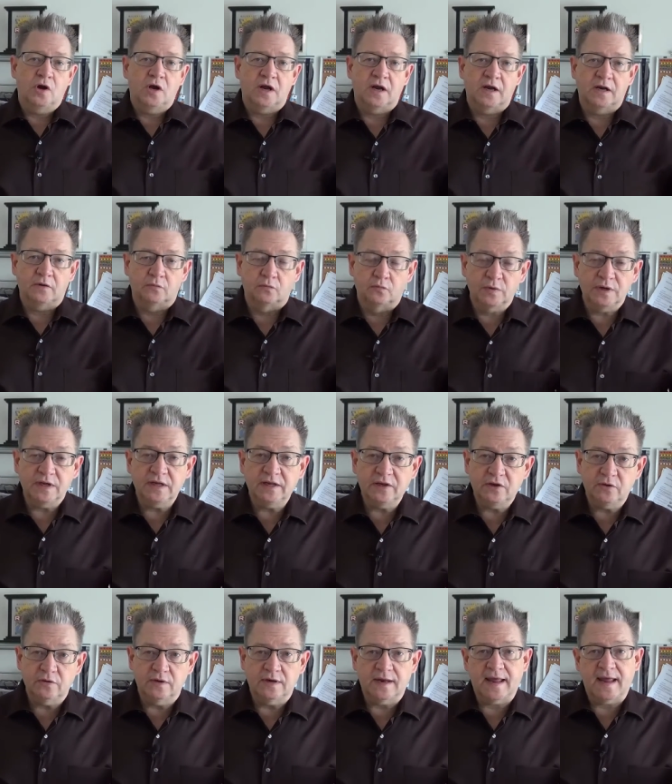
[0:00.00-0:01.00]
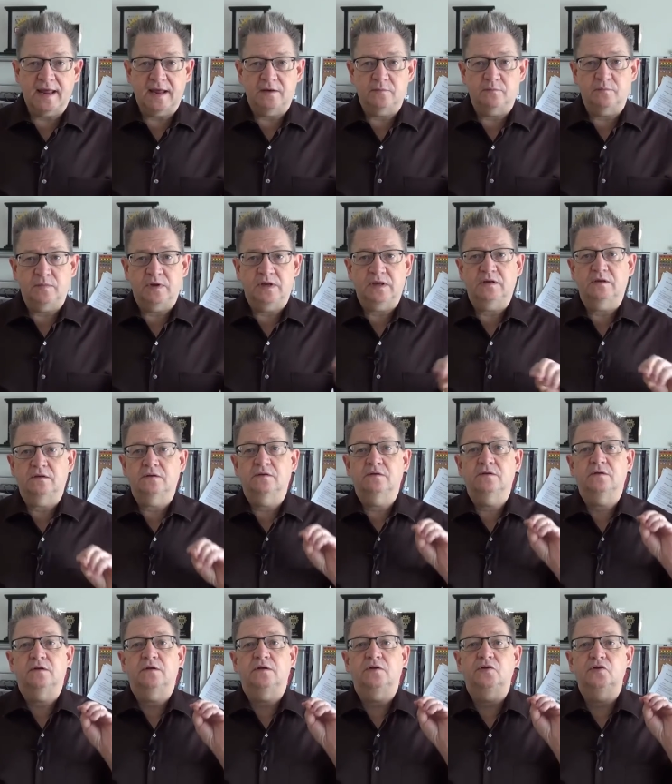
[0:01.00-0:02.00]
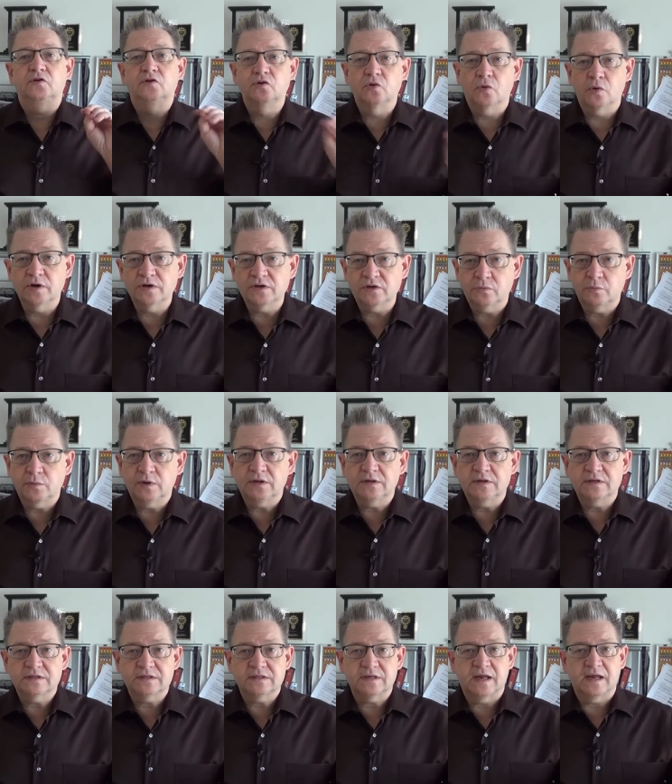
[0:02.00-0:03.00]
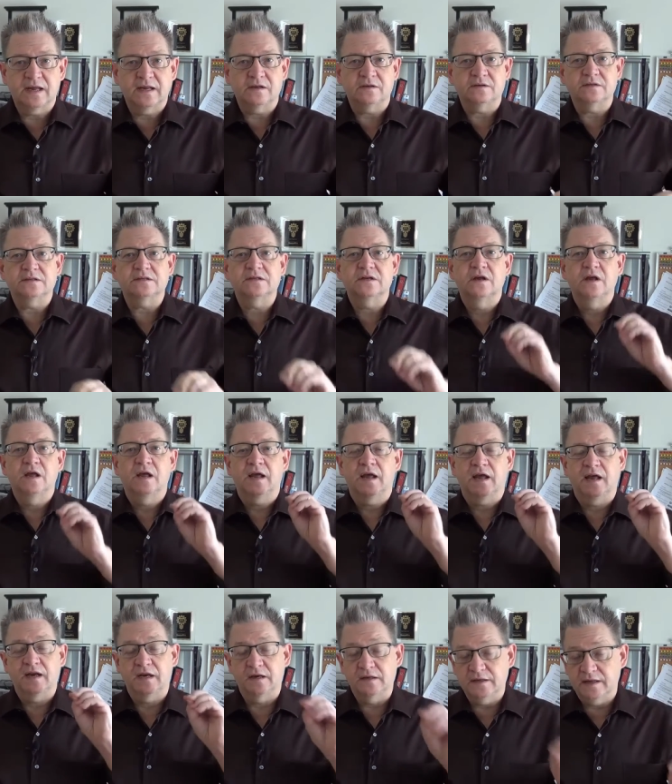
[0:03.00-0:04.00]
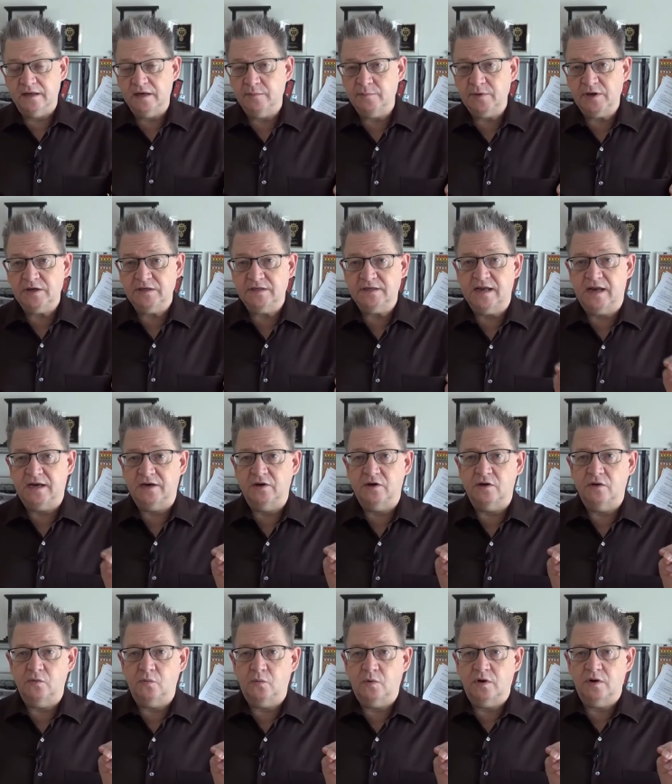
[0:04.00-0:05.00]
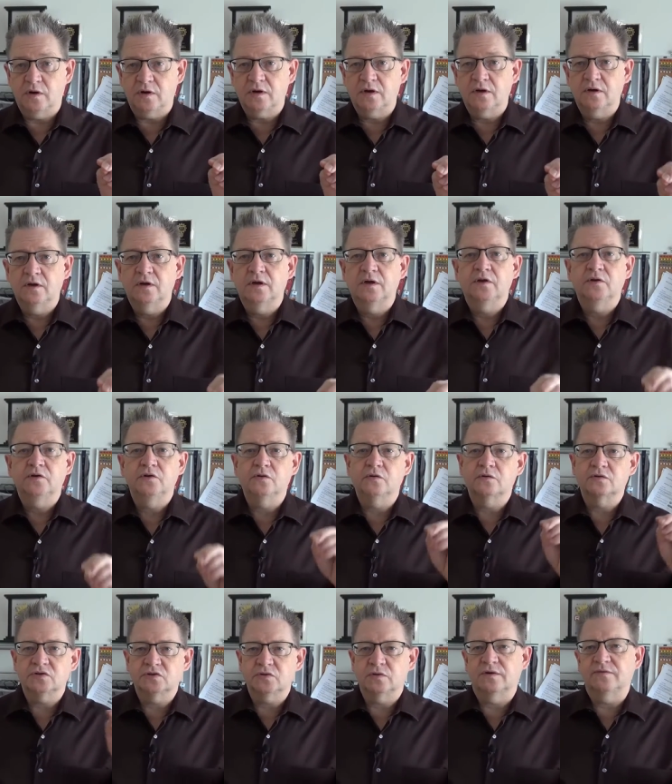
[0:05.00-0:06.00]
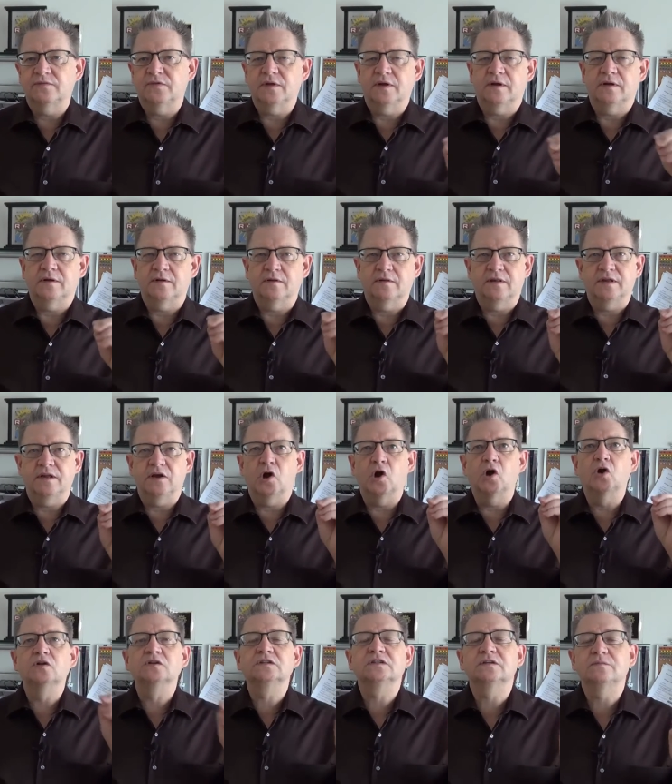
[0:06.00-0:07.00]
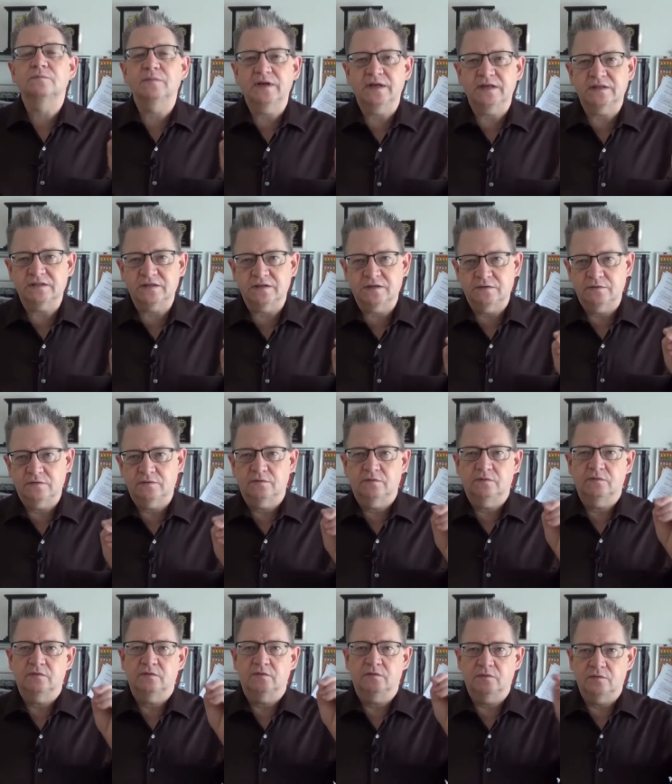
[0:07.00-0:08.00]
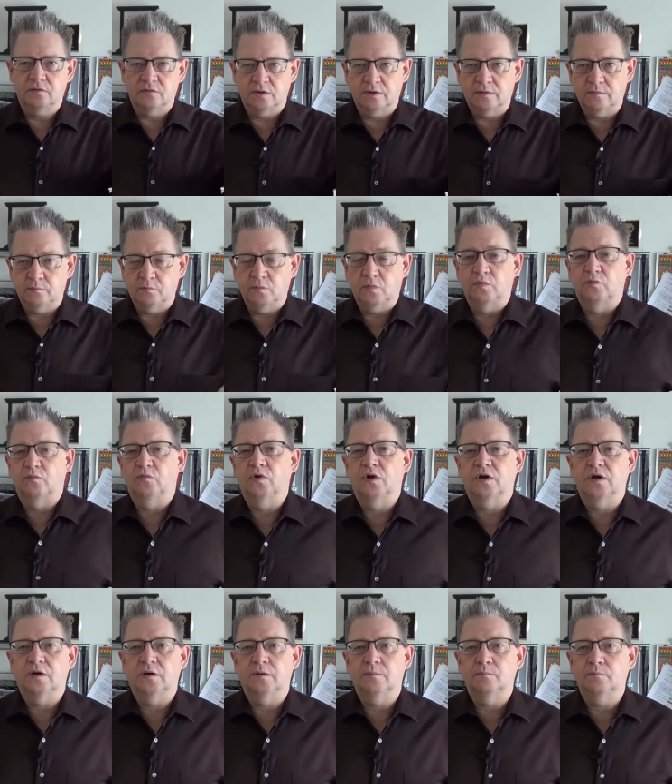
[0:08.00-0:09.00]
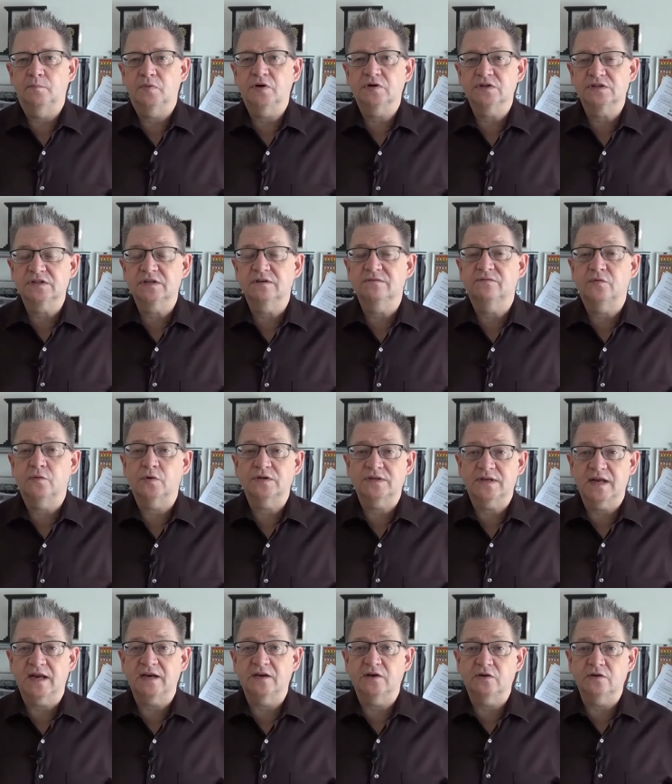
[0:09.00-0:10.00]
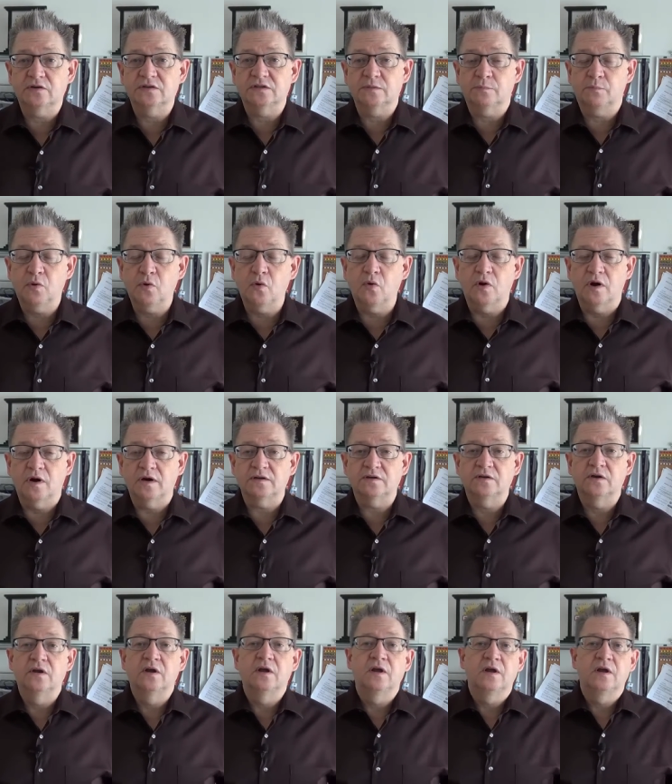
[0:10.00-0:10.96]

a really good admin, you're doing the sales and a little bit of technical work, you're sort of the, the ultimate uh, um, person for technical support,